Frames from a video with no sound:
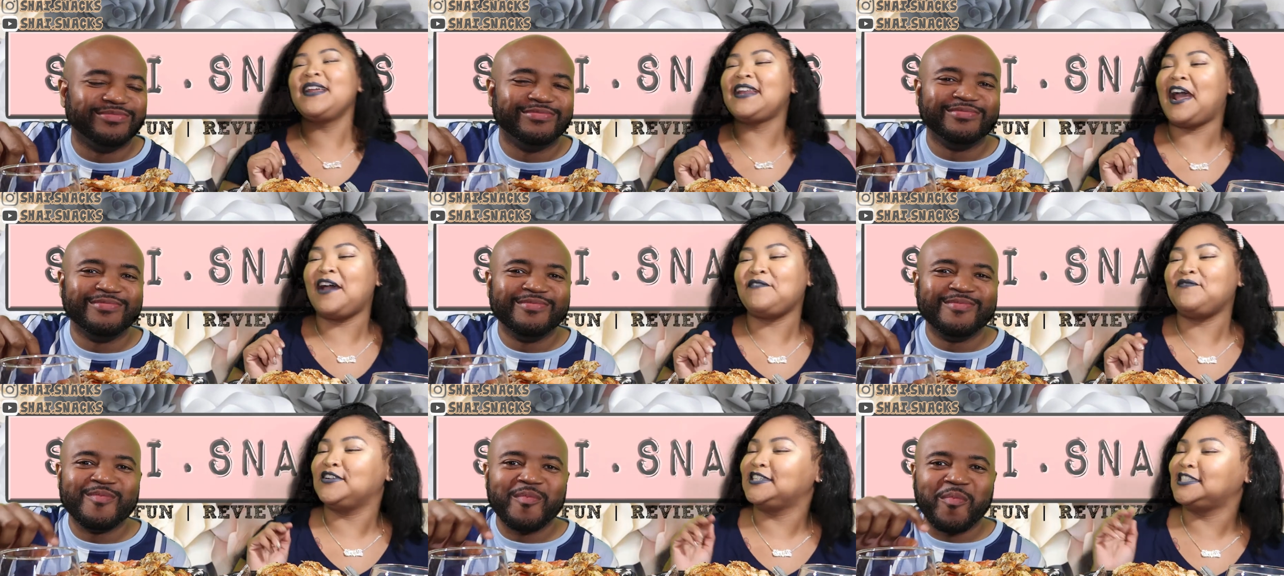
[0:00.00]

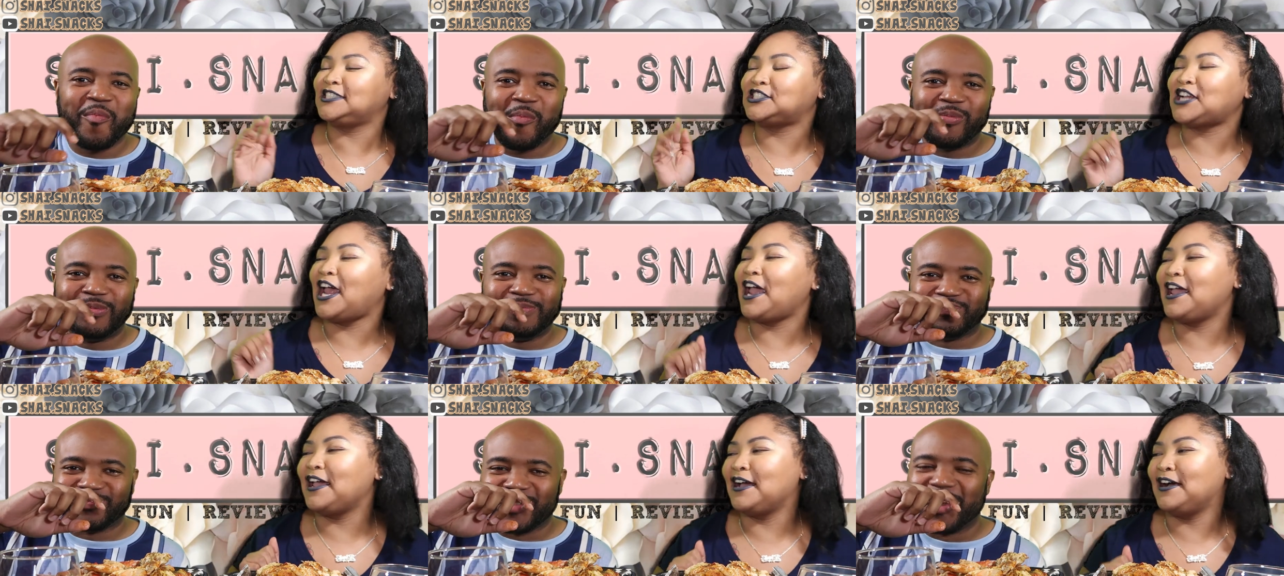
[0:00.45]
Speaker 1: we not
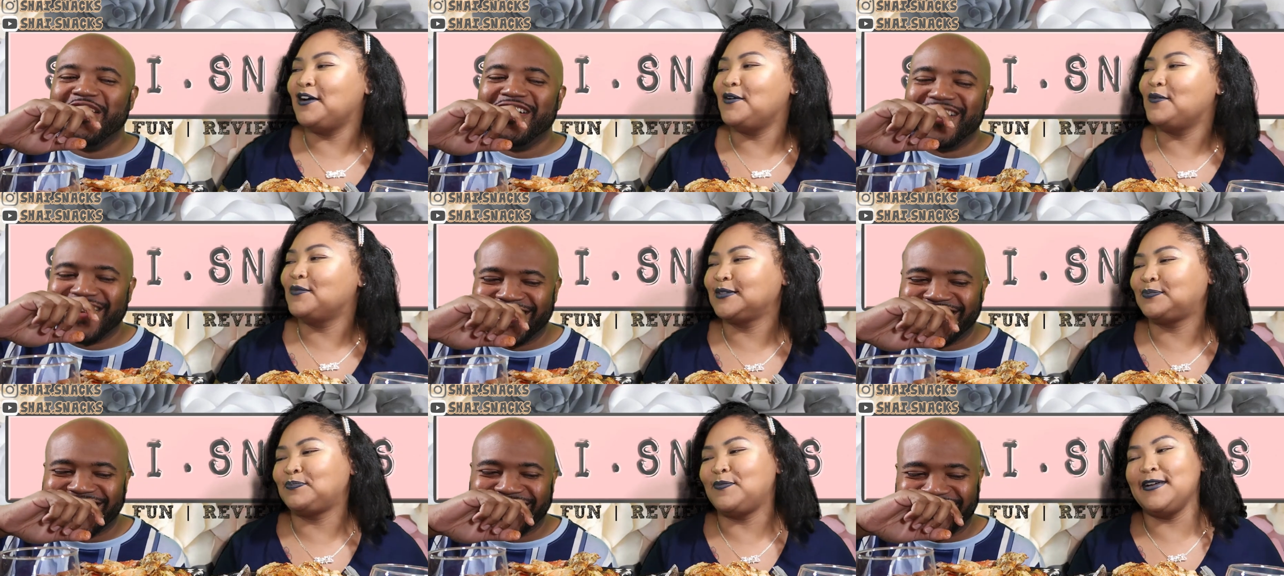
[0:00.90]
gonna
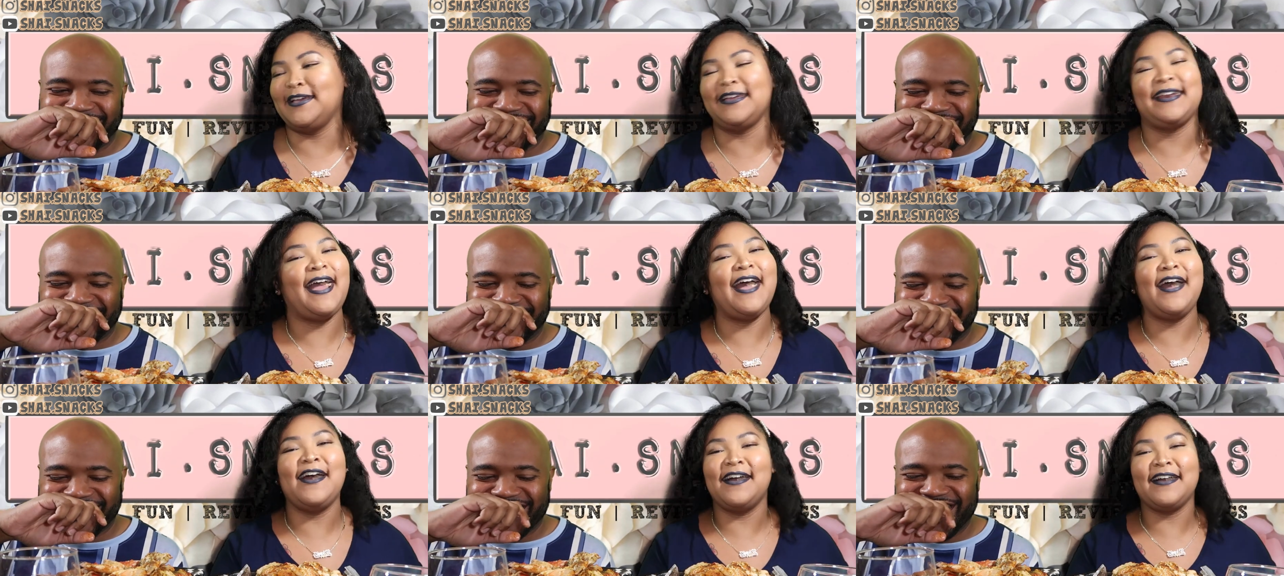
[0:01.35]
shade her.
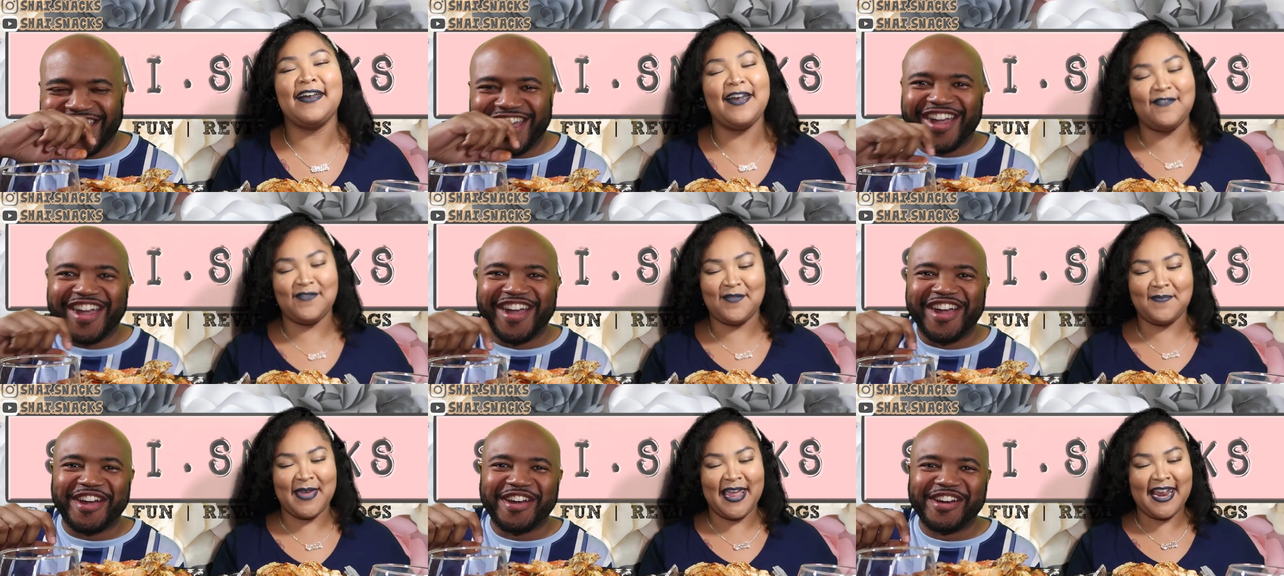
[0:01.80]
We out
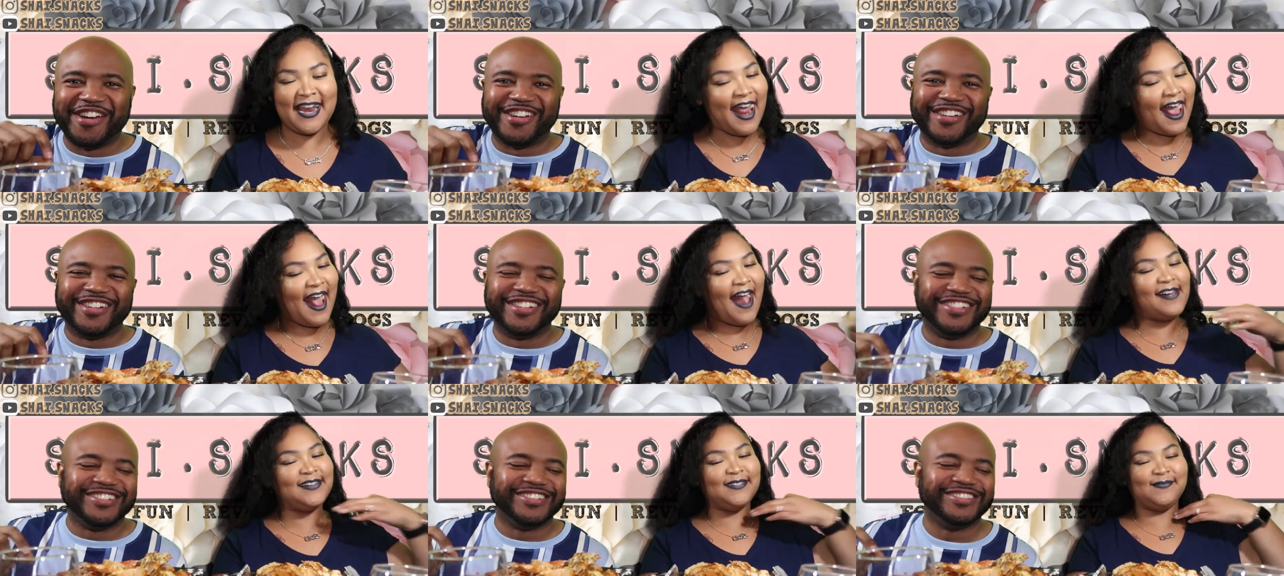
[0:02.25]
her
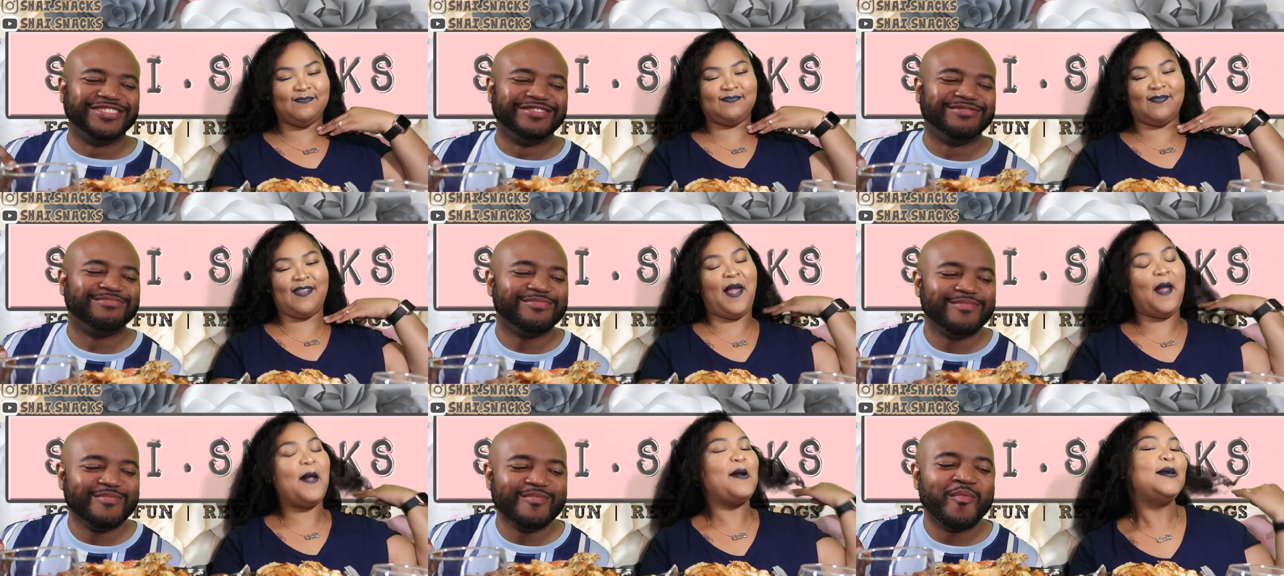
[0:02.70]
government
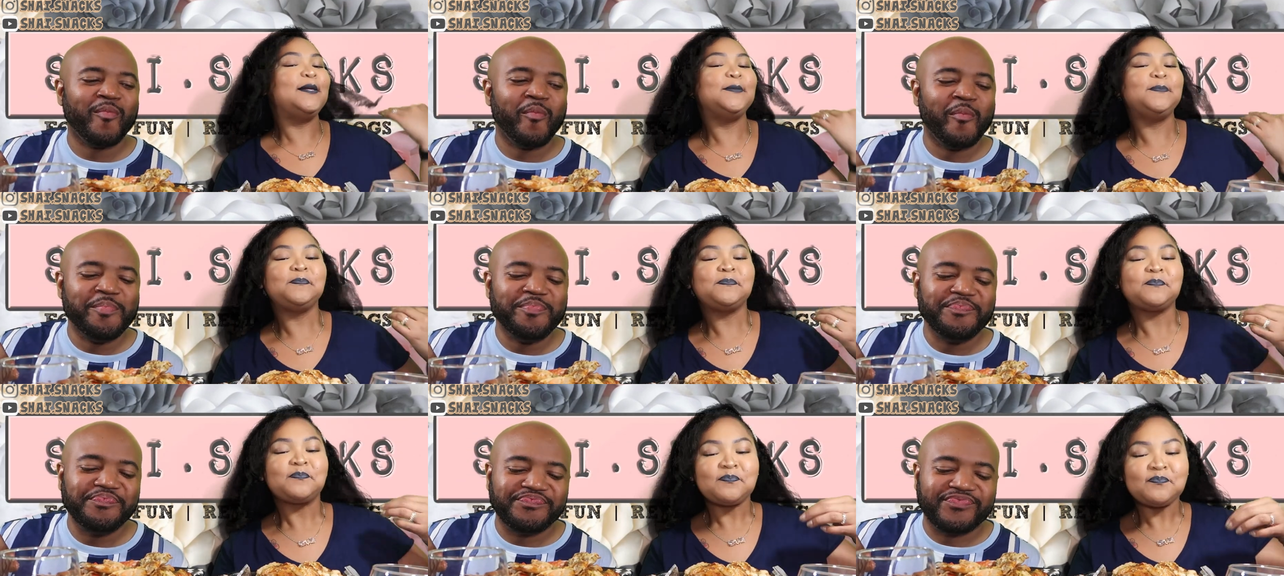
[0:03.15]

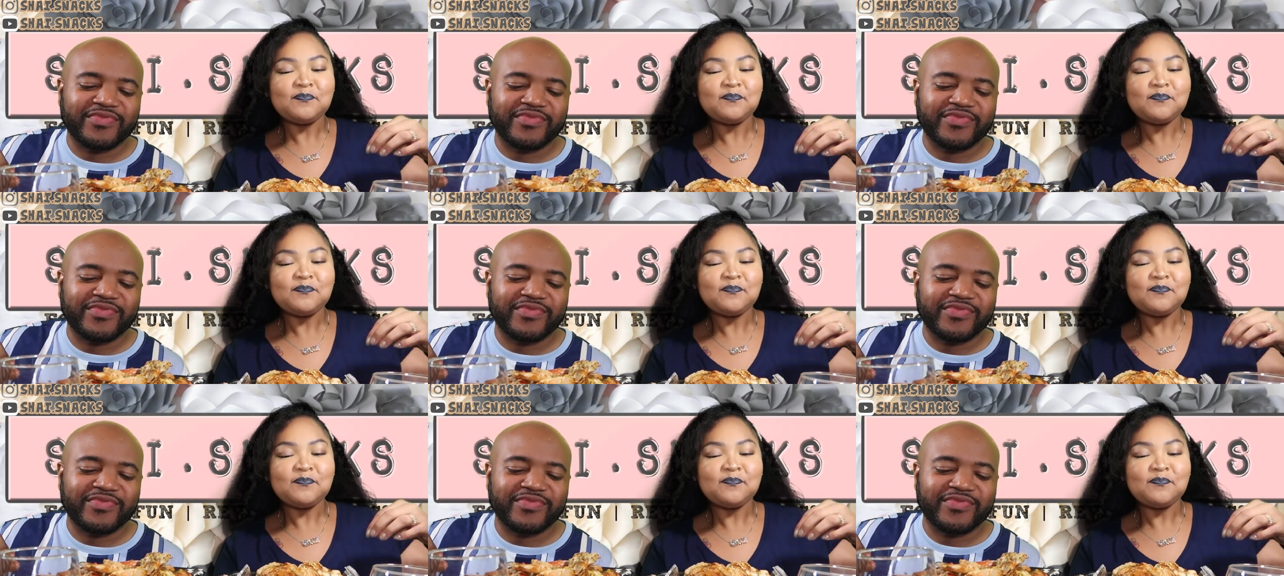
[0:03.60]
now.